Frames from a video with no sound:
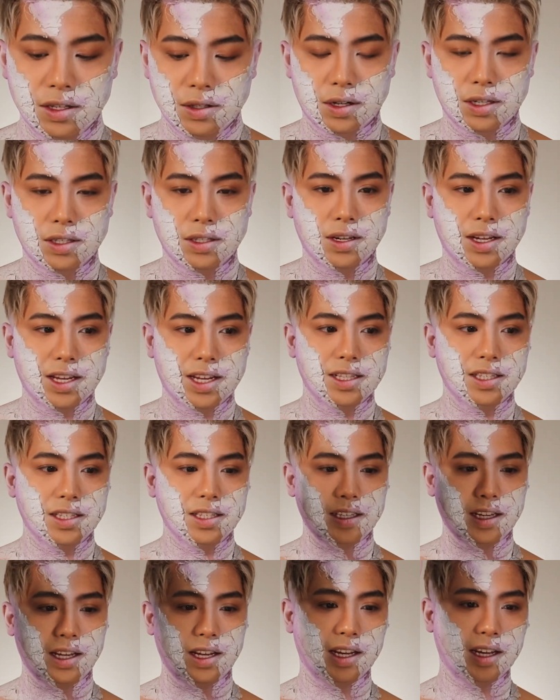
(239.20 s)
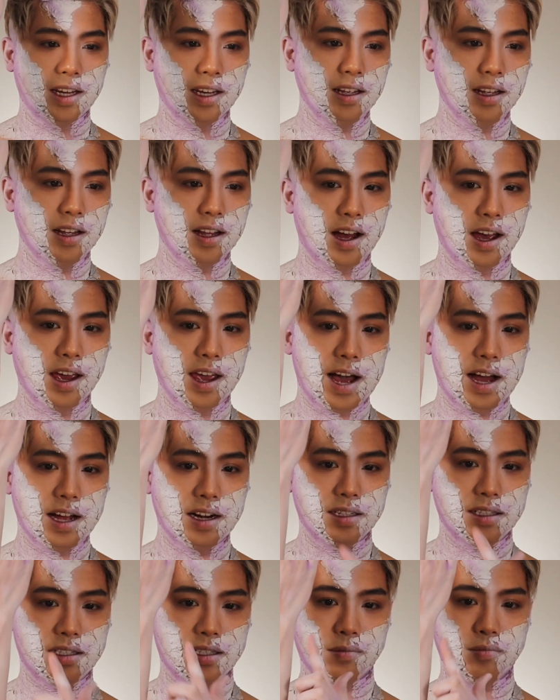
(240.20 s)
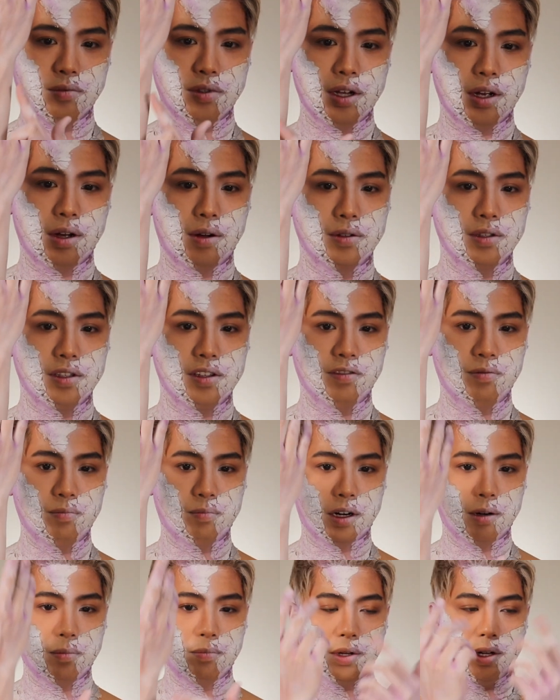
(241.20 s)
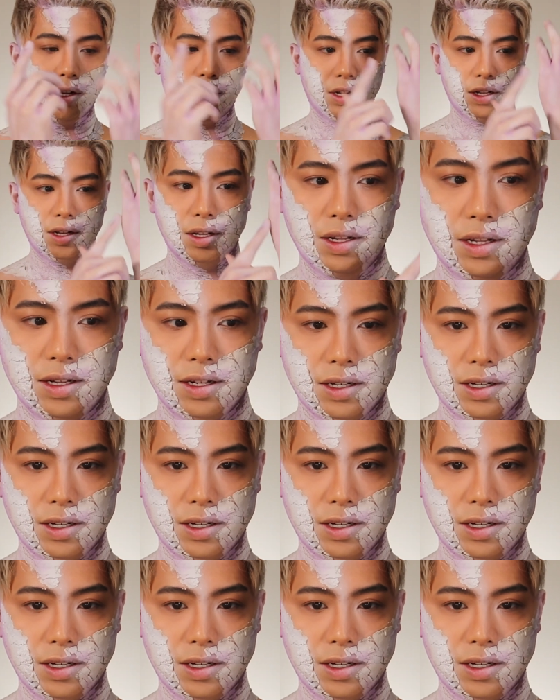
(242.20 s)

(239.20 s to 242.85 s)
So as you can see, I added some tones of purple.